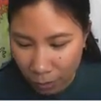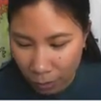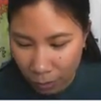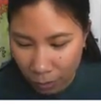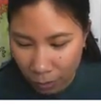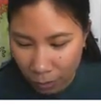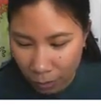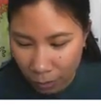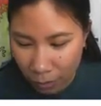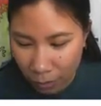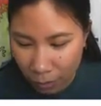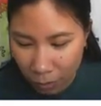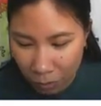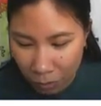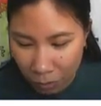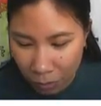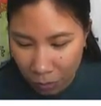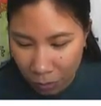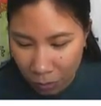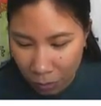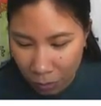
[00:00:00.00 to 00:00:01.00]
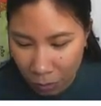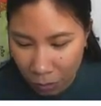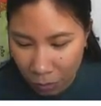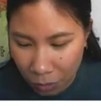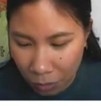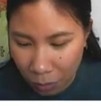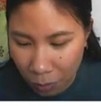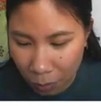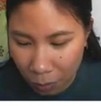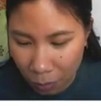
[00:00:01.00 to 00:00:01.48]
the
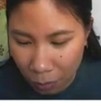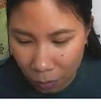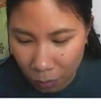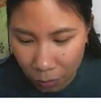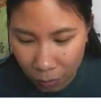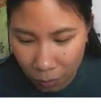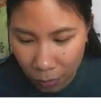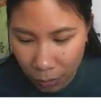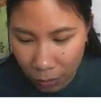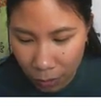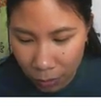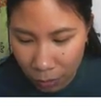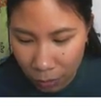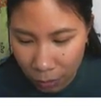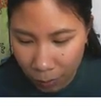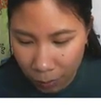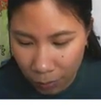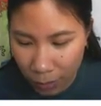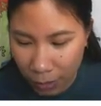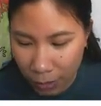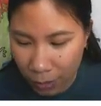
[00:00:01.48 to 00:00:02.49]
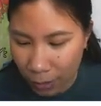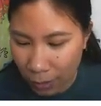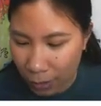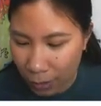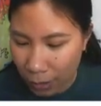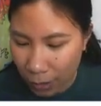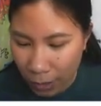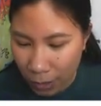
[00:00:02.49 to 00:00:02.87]
cube root of x or something.